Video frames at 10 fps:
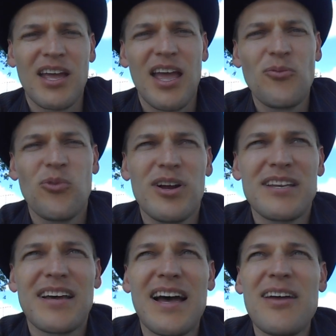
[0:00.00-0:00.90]
And what
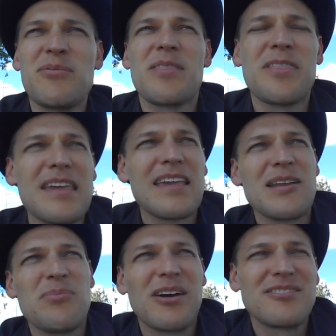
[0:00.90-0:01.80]
I've been
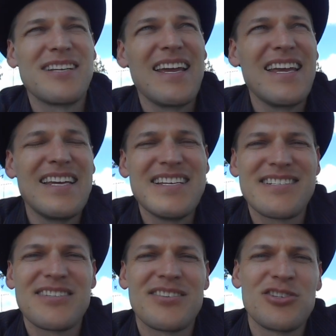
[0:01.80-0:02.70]
thinking about today
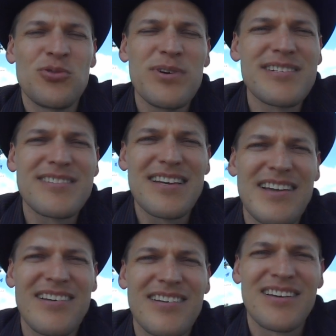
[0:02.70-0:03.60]
is the twisting
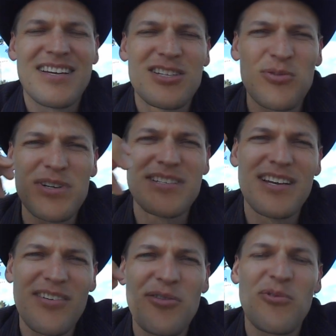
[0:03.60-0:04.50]

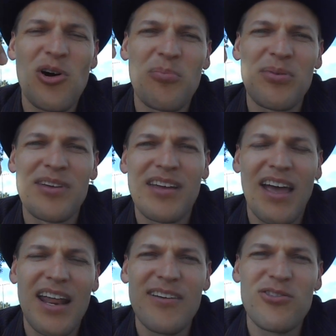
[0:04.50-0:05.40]
of the rope.
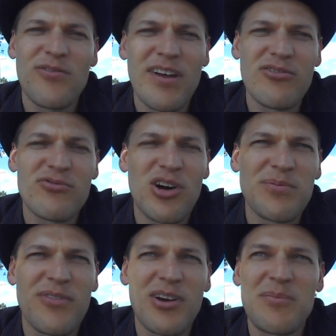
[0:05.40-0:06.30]
And if you've ever
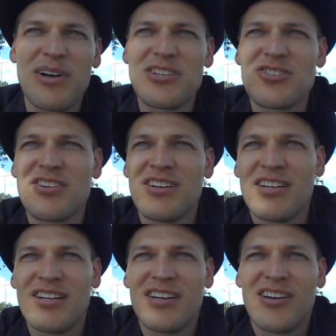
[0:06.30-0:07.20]
roped very much,
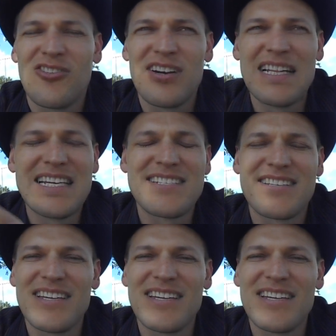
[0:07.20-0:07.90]
or at least